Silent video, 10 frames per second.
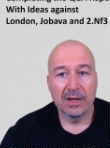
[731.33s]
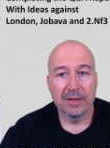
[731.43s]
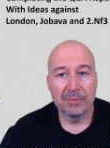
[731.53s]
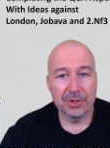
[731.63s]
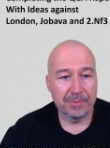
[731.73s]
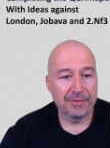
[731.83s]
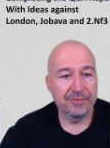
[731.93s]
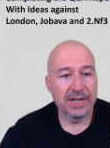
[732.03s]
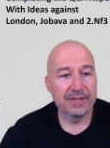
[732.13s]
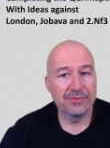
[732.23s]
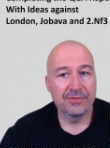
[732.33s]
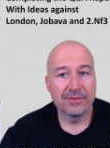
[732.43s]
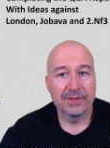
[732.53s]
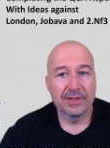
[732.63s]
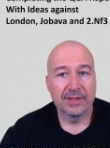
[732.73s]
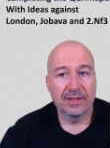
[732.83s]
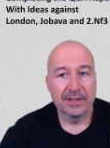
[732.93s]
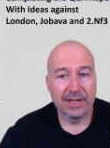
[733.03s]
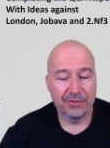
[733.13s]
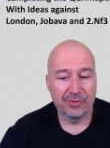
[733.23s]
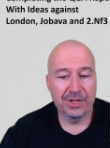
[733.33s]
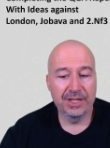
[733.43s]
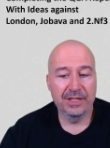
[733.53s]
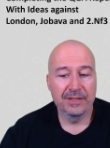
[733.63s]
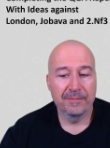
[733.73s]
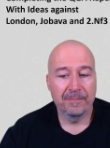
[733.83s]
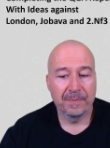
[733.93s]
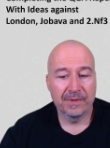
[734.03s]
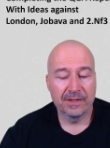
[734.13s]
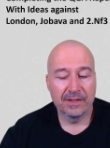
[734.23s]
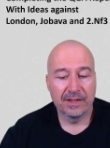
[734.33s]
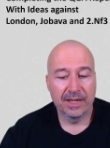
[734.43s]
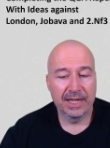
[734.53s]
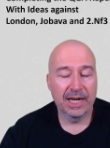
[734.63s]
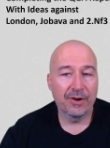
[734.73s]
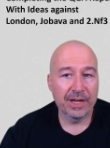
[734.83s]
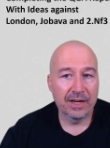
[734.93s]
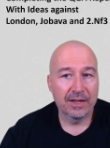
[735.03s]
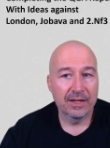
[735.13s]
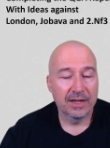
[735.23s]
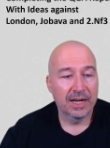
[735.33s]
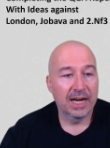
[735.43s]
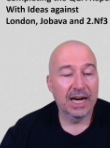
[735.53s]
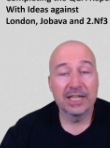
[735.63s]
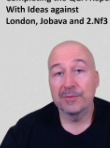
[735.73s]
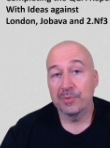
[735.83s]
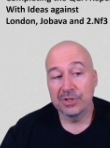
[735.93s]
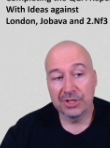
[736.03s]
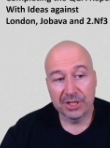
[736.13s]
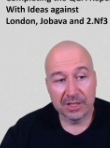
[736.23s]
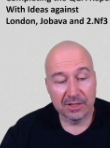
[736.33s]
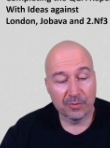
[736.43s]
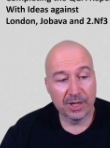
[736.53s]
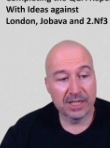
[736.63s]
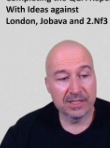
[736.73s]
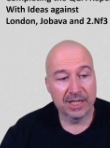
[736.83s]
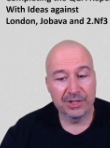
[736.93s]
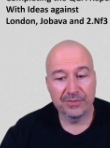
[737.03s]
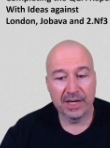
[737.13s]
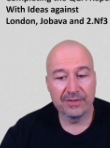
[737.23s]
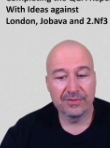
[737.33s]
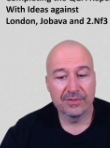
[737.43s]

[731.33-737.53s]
bishop f5, f3, yeah, and now again either positional ways, h5,